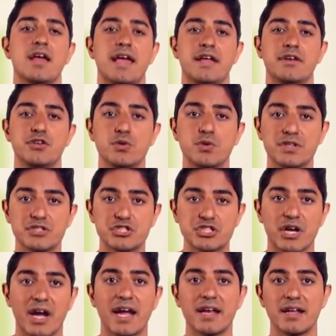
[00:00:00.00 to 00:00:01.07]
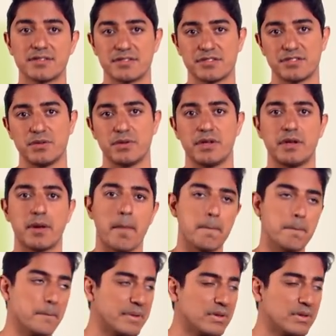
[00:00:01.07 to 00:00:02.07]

and you can shine as a student,